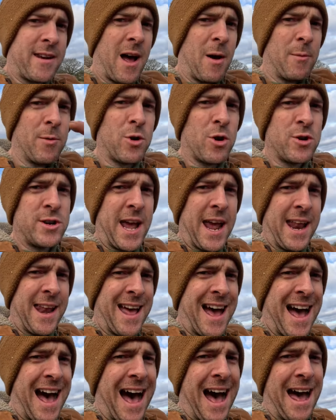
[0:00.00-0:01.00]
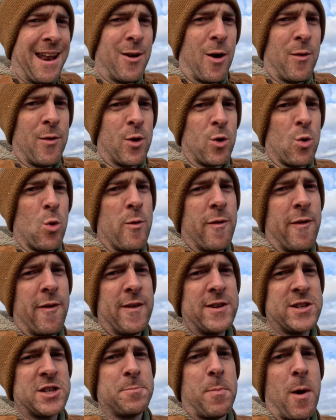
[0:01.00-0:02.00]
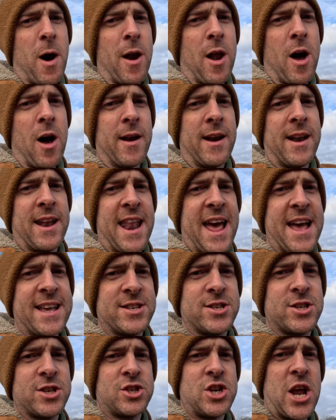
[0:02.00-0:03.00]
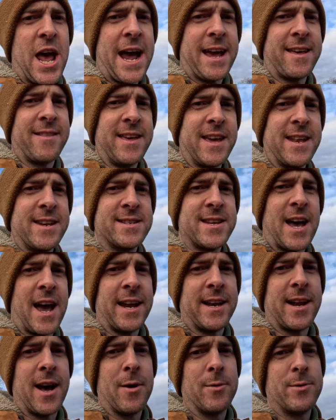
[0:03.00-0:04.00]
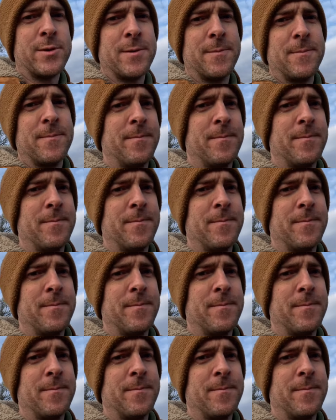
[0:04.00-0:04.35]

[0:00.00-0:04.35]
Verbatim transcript: round the container and on the roof. Spot on. Let's check the inside out.